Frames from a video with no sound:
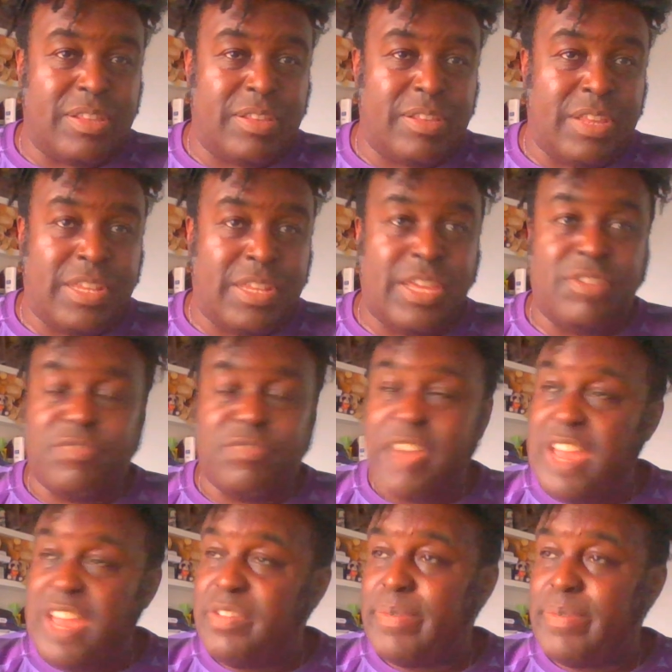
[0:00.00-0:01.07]
Then they
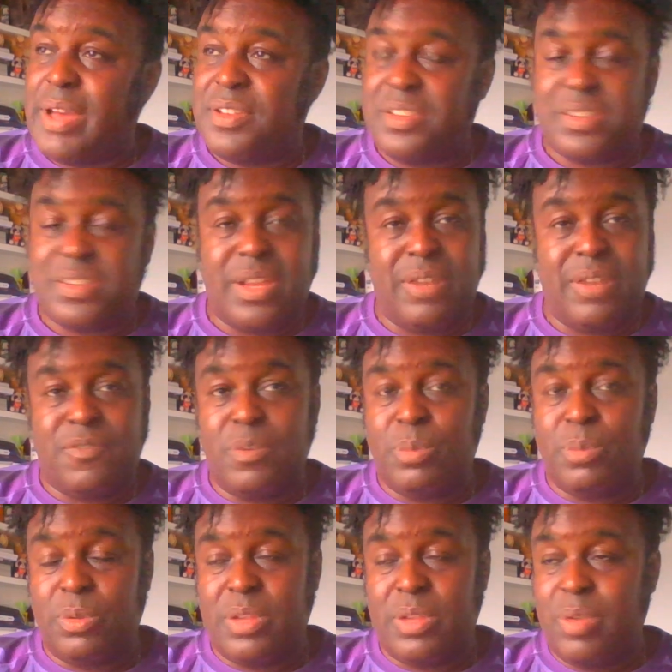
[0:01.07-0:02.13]
rave about his style of
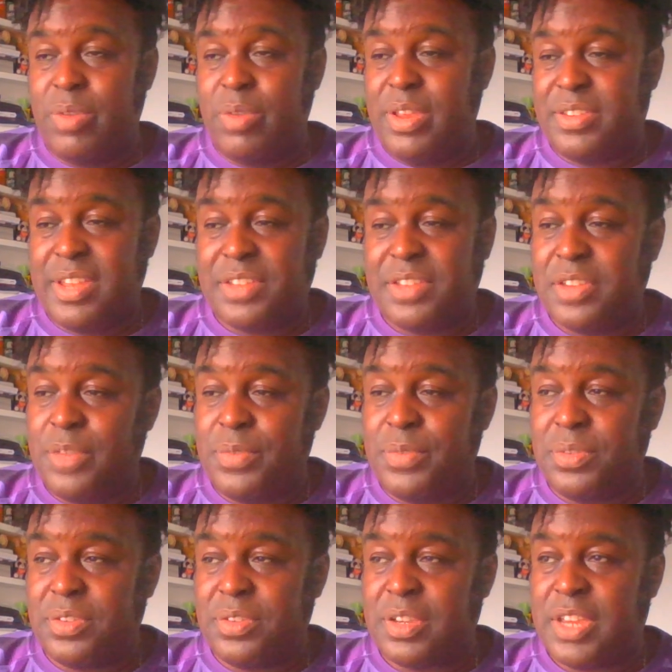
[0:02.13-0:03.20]
football, though, when he said that it
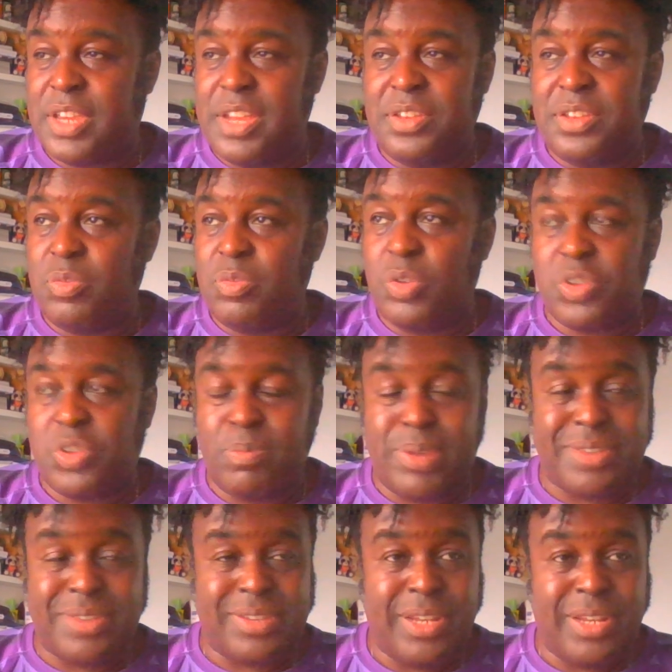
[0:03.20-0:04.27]
was akin to watching
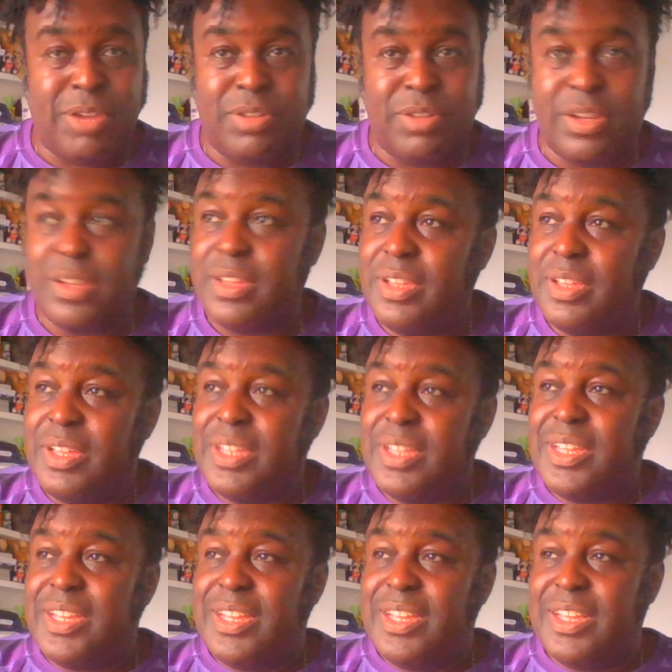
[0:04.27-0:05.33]
Barcelona.
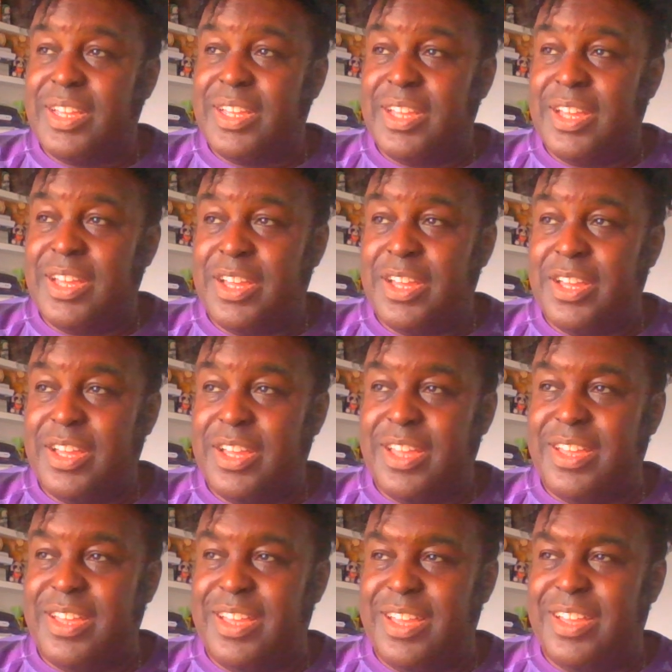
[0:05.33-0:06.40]
Raw
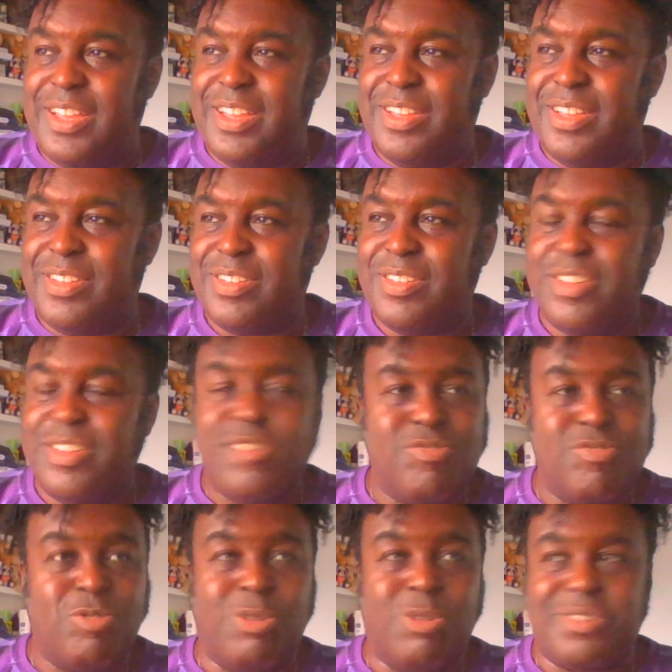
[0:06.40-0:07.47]

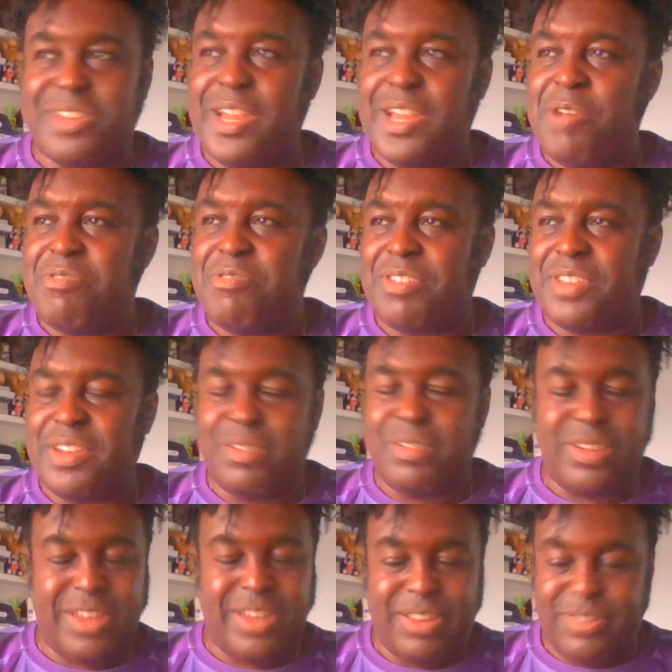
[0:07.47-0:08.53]
Salona, I think
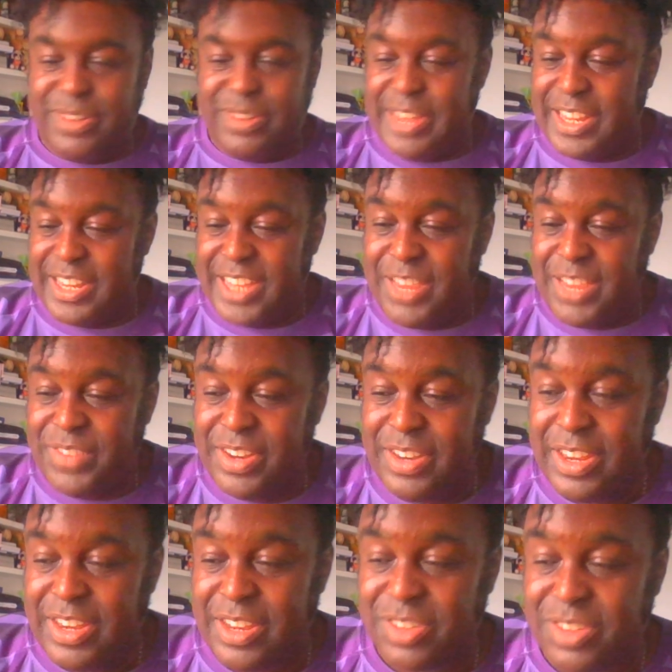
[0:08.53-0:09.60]
they were nicknamed
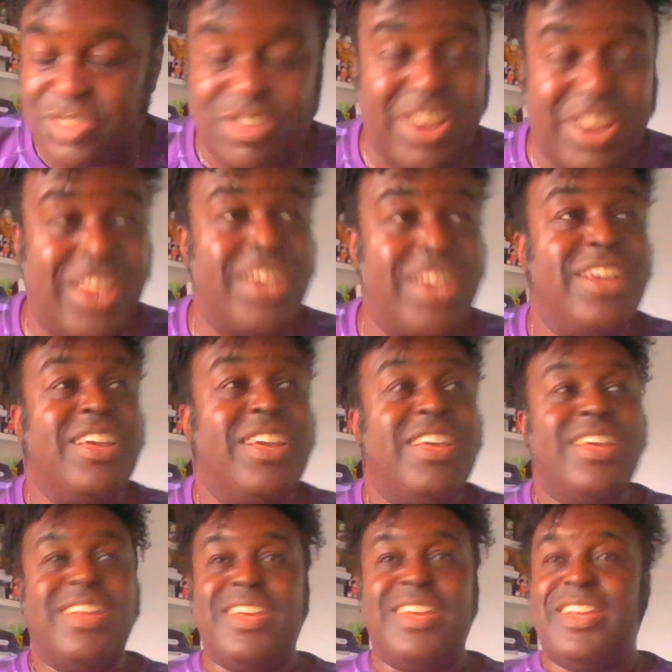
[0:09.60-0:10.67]
in Australia,
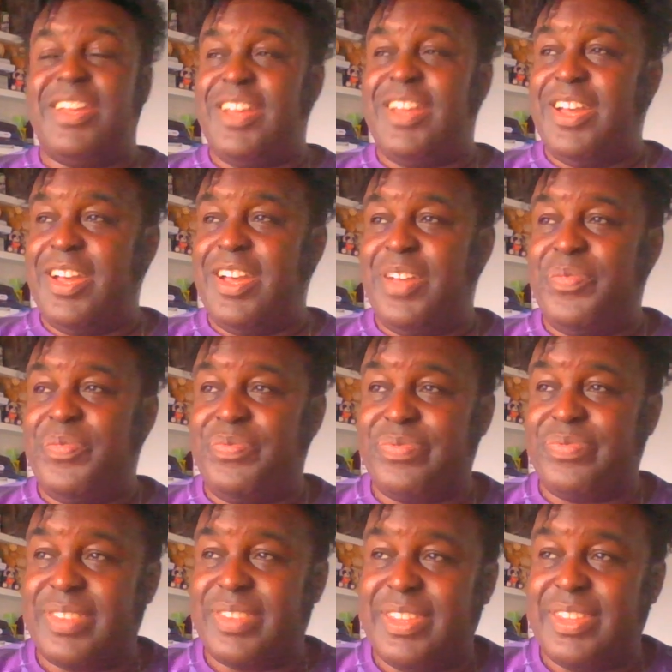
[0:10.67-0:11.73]
and